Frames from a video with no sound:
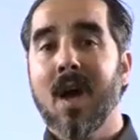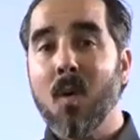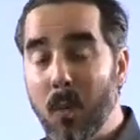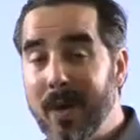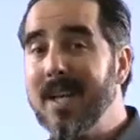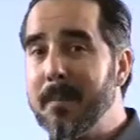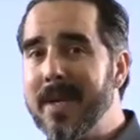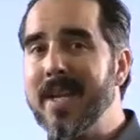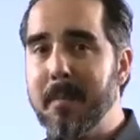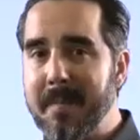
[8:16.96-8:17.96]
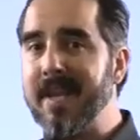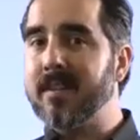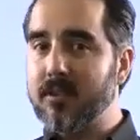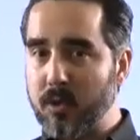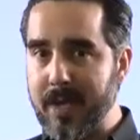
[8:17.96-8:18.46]
really being
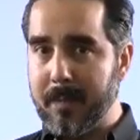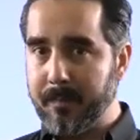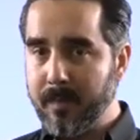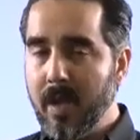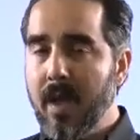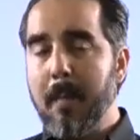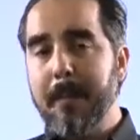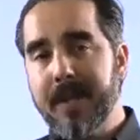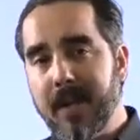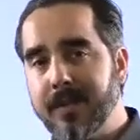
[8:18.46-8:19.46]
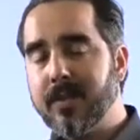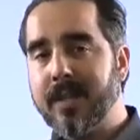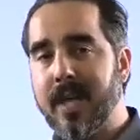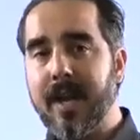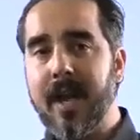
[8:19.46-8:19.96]
mainstream. Because of
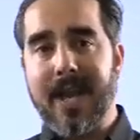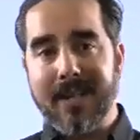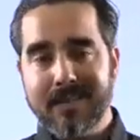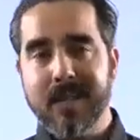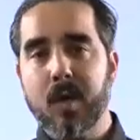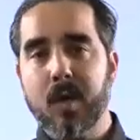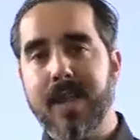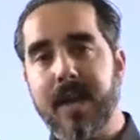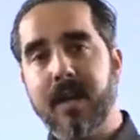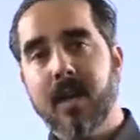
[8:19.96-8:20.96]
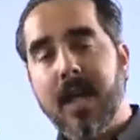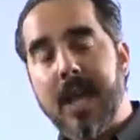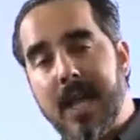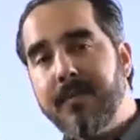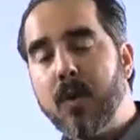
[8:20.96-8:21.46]
that, I can tell you that
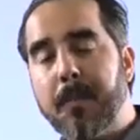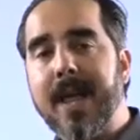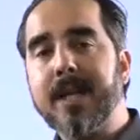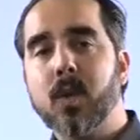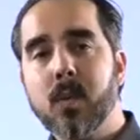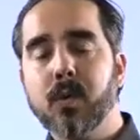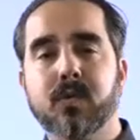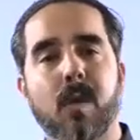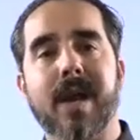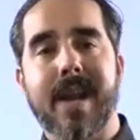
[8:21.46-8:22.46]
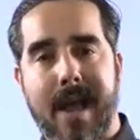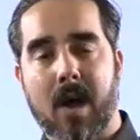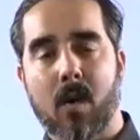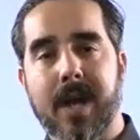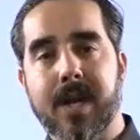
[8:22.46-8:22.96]
if you plant your roots right
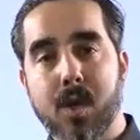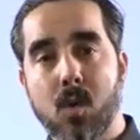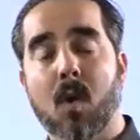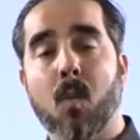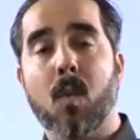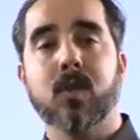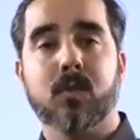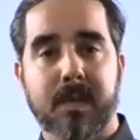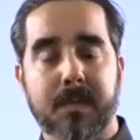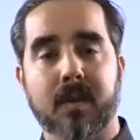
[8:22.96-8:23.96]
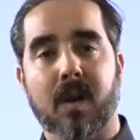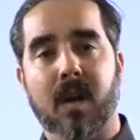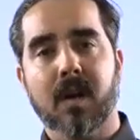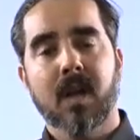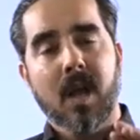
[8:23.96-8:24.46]
now and you are one of those people that
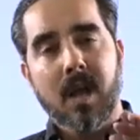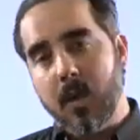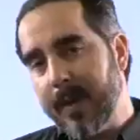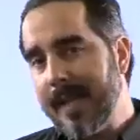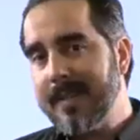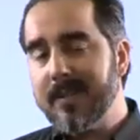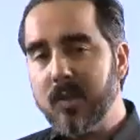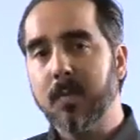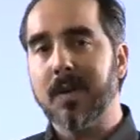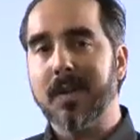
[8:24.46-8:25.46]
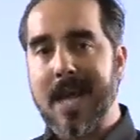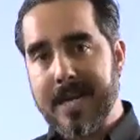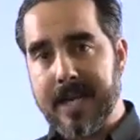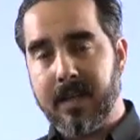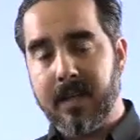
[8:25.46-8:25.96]
are looking at the silver
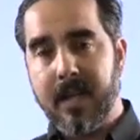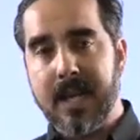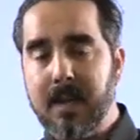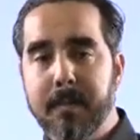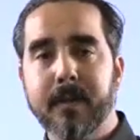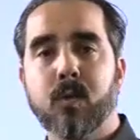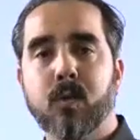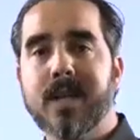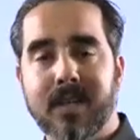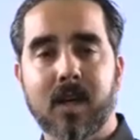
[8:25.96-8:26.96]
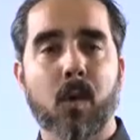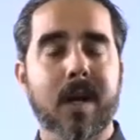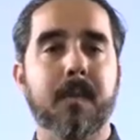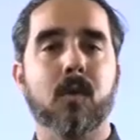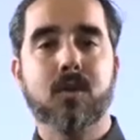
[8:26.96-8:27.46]
lining in between this
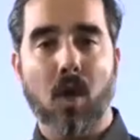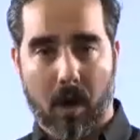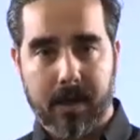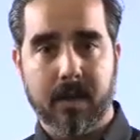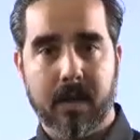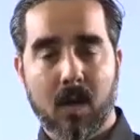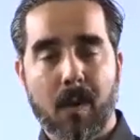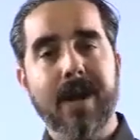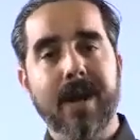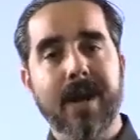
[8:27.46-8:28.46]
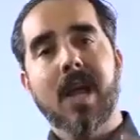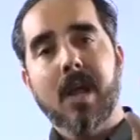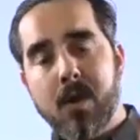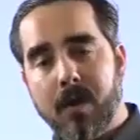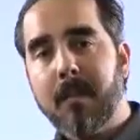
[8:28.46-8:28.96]
incredible dark, right?
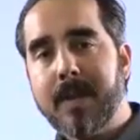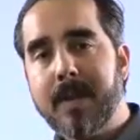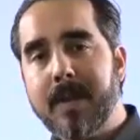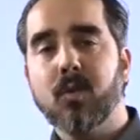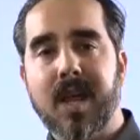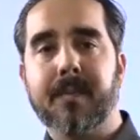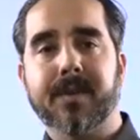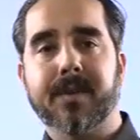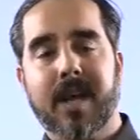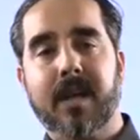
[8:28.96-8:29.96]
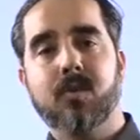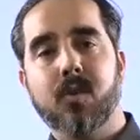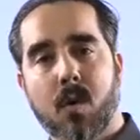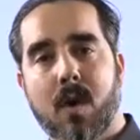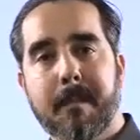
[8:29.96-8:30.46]
You're gonna be able to leverage that to
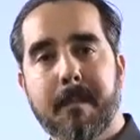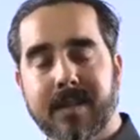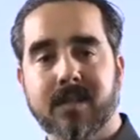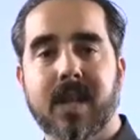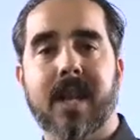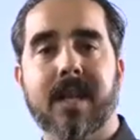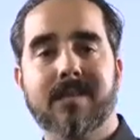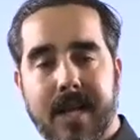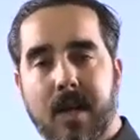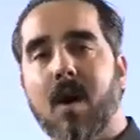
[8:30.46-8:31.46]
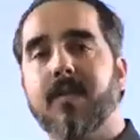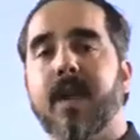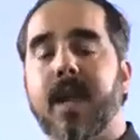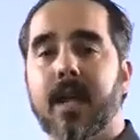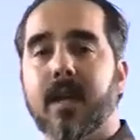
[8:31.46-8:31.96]
your advantage and take off
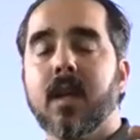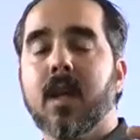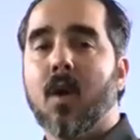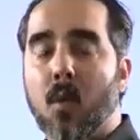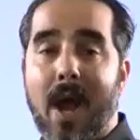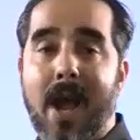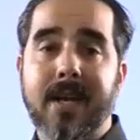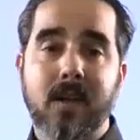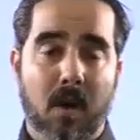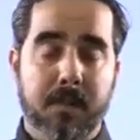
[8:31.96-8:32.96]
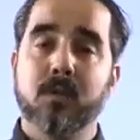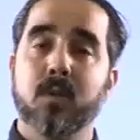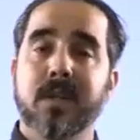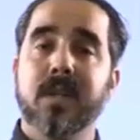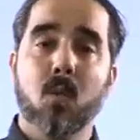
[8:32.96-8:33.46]
and ride the
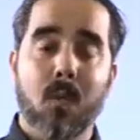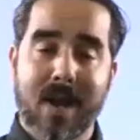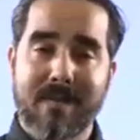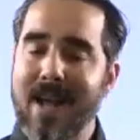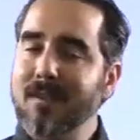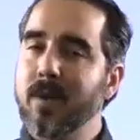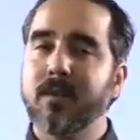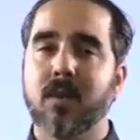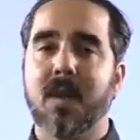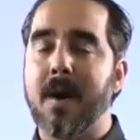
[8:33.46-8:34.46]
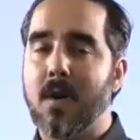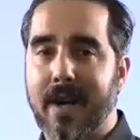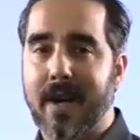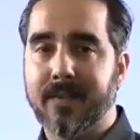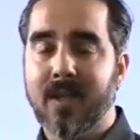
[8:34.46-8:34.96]
opportunity wave. That's what it's all about,
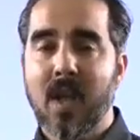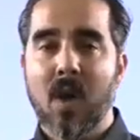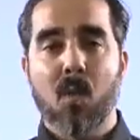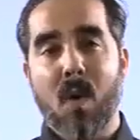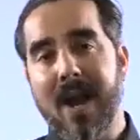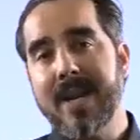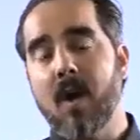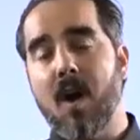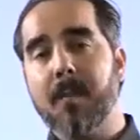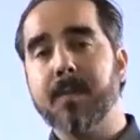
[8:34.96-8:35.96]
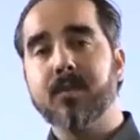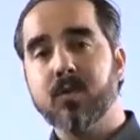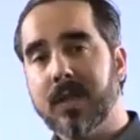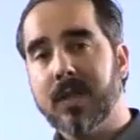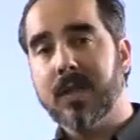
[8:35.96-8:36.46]
guys. Riding
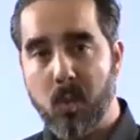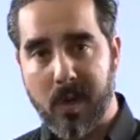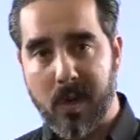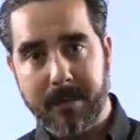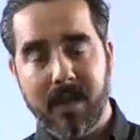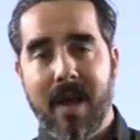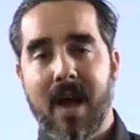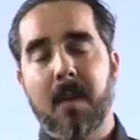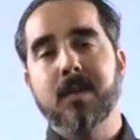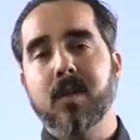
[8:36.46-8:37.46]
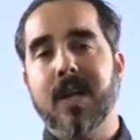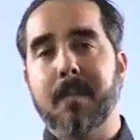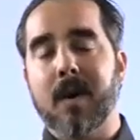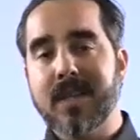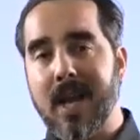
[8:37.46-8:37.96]
opportunity waves. I've been talking
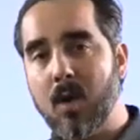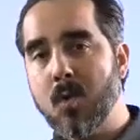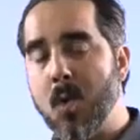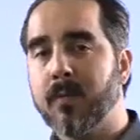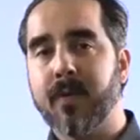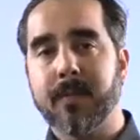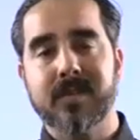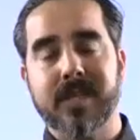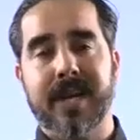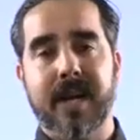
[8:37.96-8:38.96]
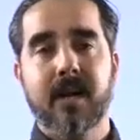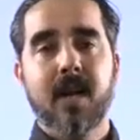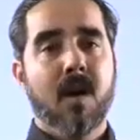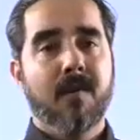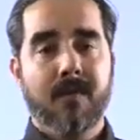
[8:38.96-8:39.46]
about that quote from Seneca
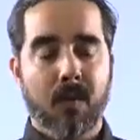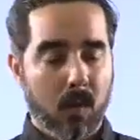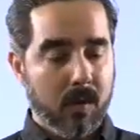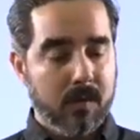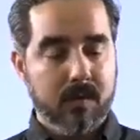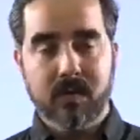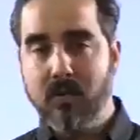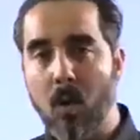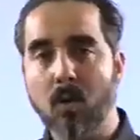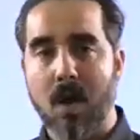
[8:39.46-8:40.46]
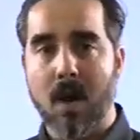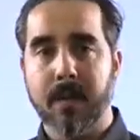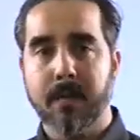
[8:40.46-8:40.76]
for so long.